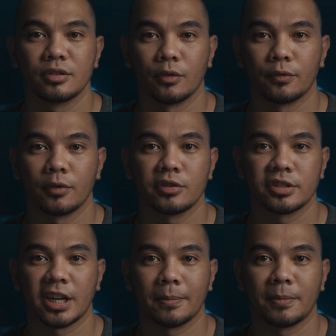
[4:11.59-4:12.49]
So
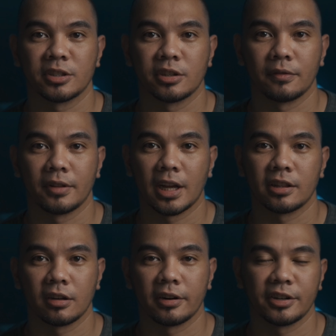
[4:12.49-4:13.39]
first take a picture of
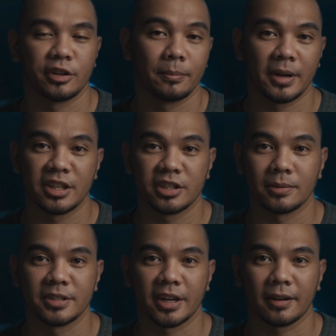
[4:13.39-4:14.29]
that tart, your main
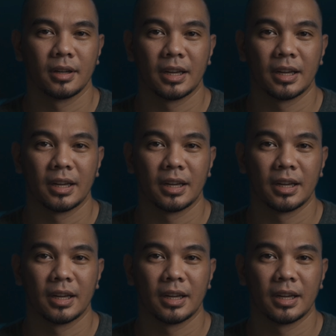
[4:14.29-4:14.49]
subject.